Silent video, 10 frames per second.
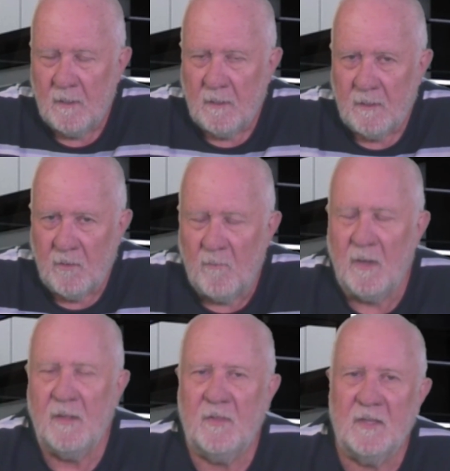There are
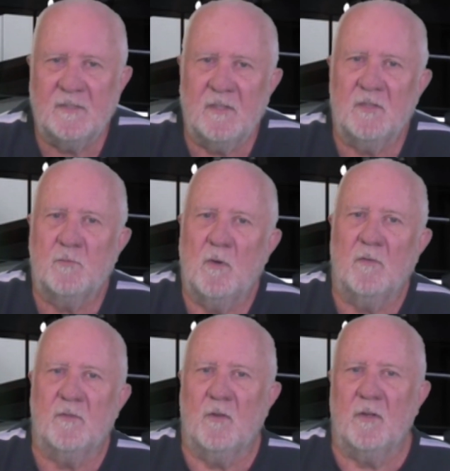many things in this
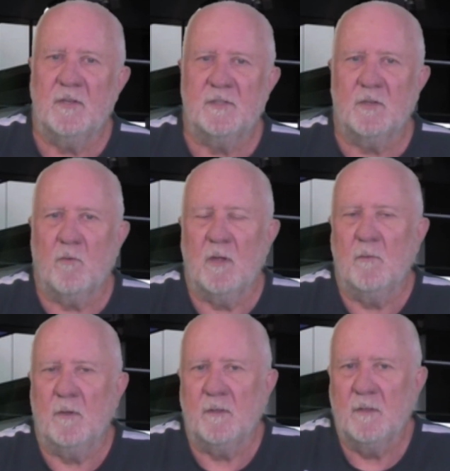world that I disagree
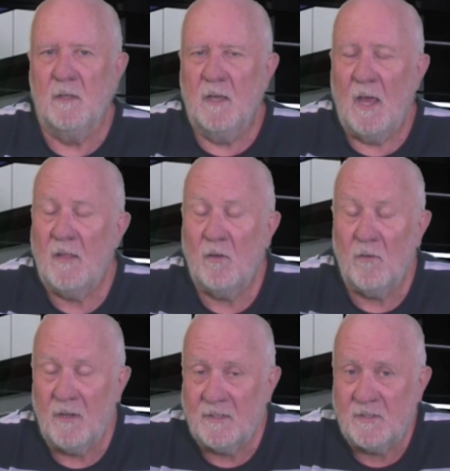with, and they're
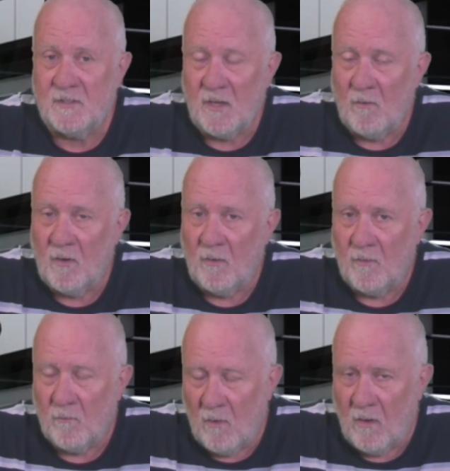not necessarily on the
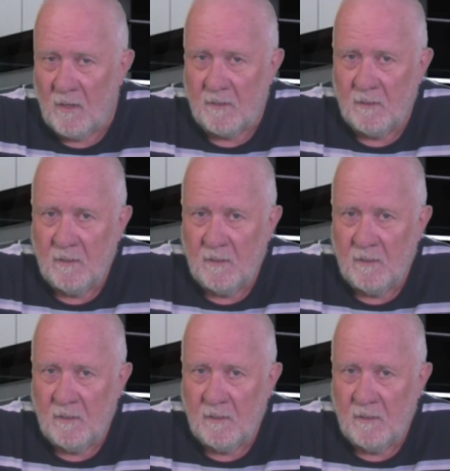right.